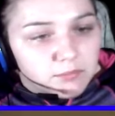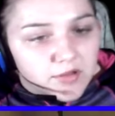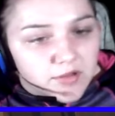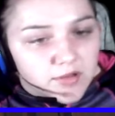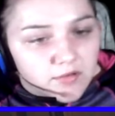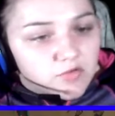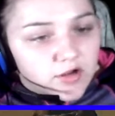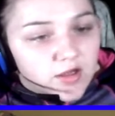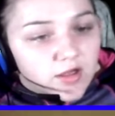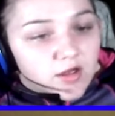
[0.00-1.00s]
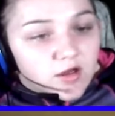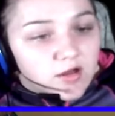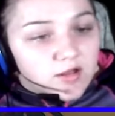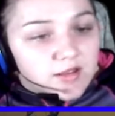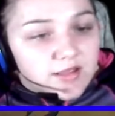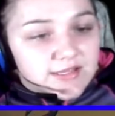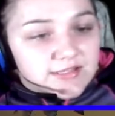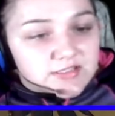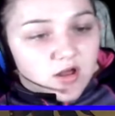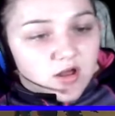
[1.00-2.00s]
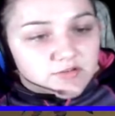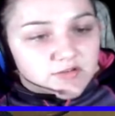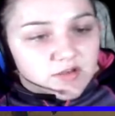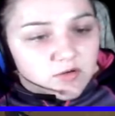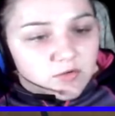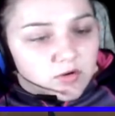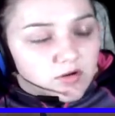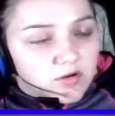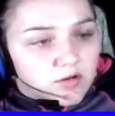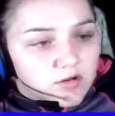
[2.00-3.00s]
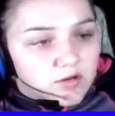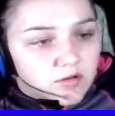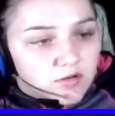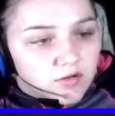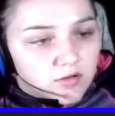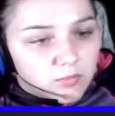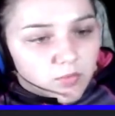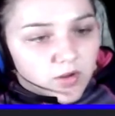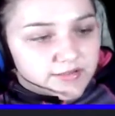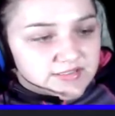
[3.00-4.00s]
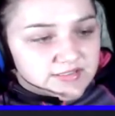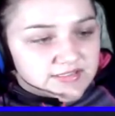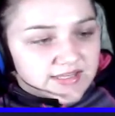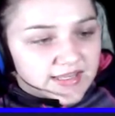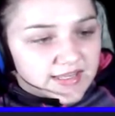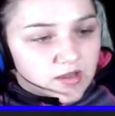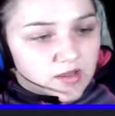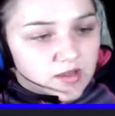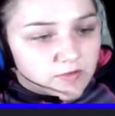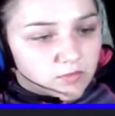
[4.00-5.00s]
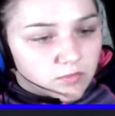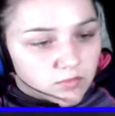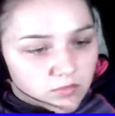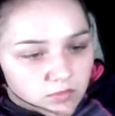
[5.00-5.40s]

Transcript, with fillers: but there, it's locked too. What does this key go to?